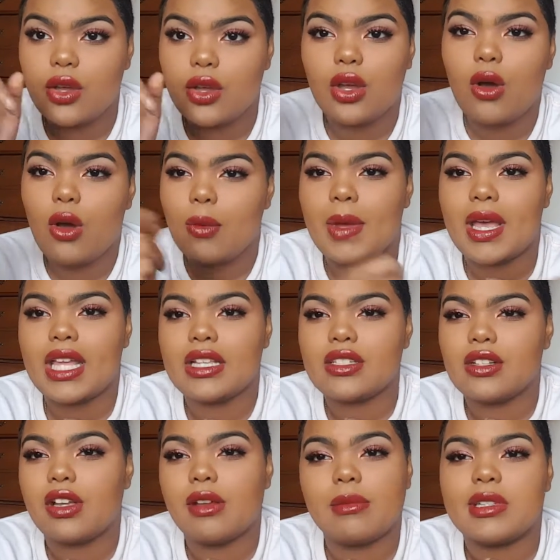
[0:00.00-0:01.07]
You can go on my
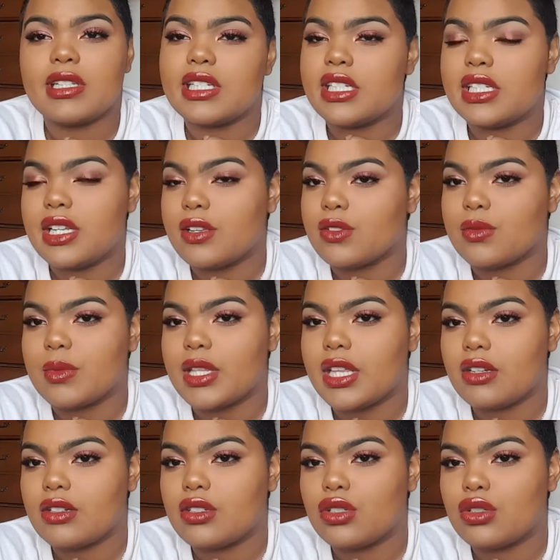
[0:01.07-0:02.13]
Instagram and the details will be
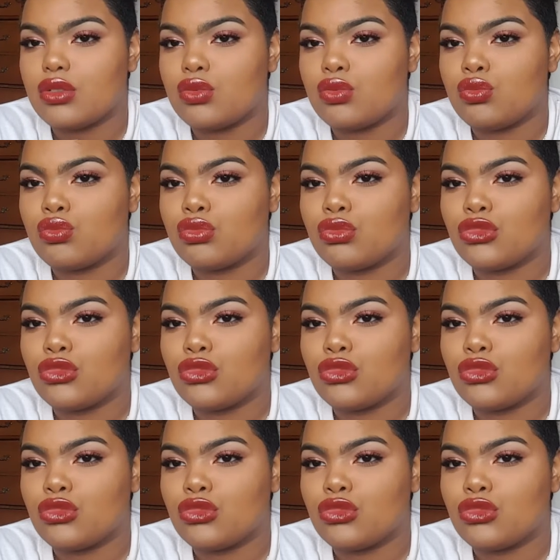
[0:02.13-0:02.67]
there too.